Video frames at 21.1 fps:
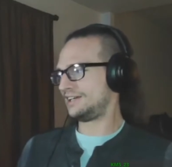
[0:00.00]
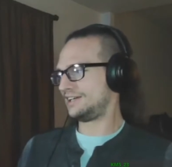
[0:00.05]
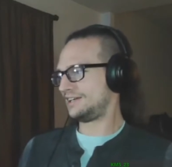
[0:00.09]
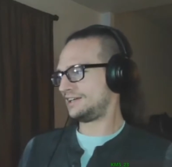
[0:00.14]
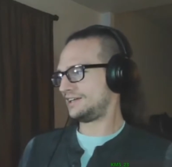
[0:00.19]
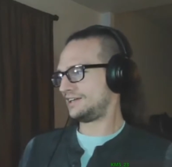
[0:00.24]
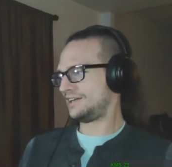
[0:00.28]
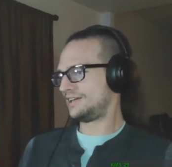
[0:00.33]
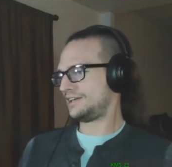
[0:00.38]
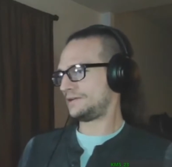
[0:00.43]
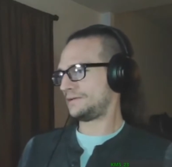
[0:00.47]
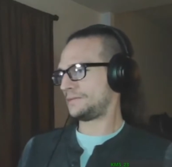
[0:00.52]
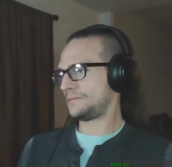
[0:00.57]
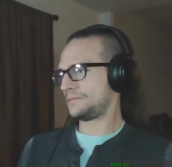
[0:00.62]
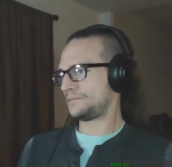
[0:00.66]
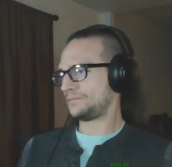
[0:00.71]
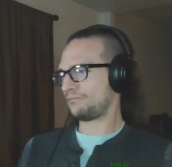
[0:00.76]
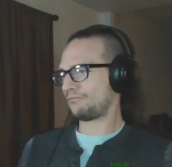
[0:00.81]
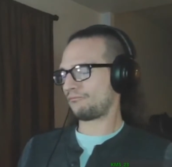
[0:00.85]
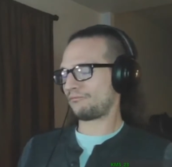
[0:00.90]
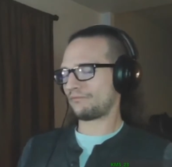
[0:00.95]

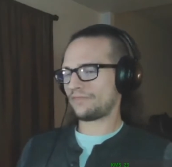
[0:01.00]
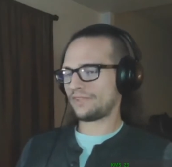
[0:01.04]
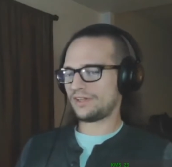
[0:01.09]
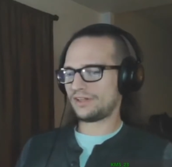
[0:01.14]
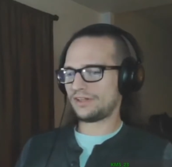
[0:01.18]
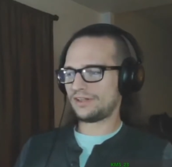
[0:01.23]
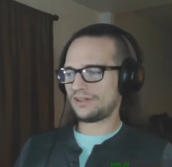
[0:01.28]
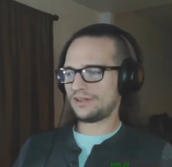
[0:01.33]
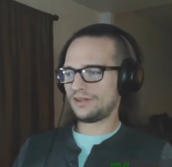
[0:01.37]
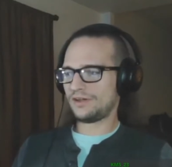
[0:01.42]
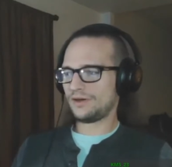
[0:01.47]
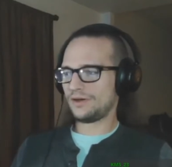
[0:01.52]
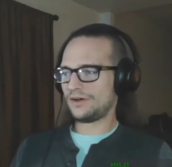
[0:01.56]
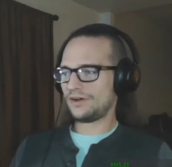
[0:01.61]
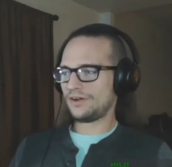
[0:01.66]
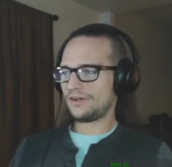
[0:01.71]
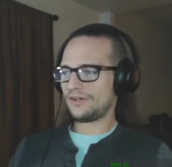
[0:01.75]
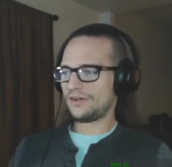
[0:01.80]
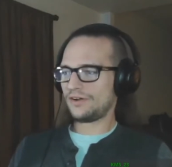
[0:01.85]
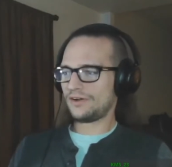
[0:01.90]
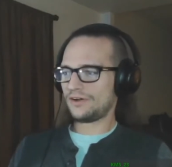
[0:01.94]

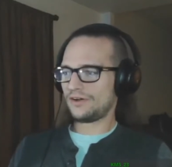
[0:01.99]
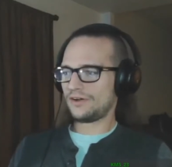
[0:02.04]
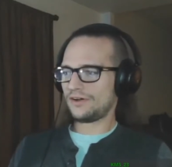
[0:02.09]
(silence)